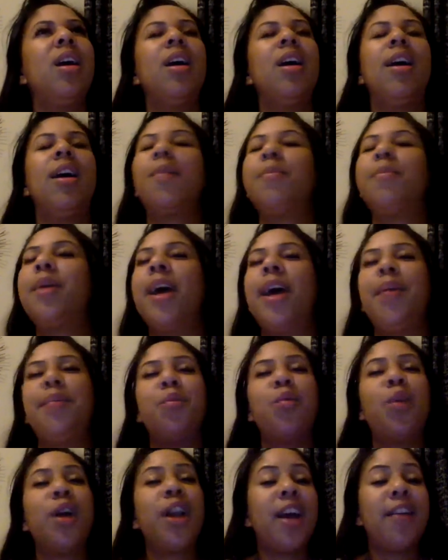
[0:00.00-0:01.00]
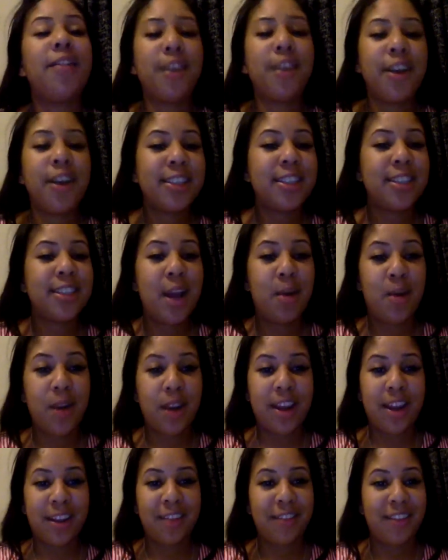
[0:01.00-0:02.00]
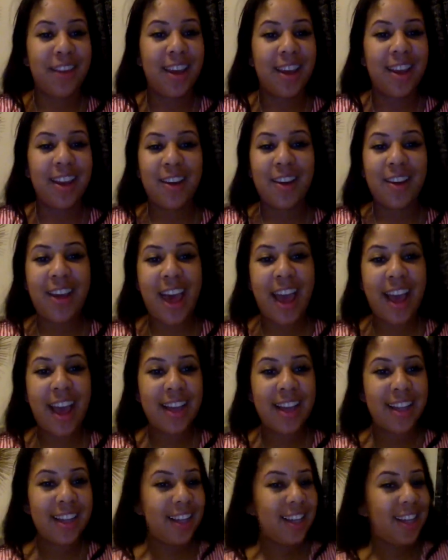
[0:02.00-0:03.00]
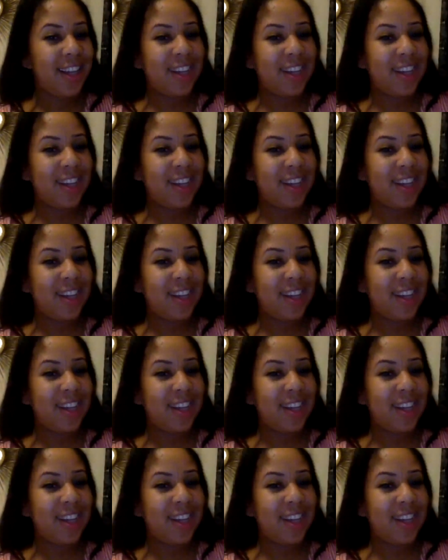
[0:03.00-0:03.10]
but whatever it's a networking event okay you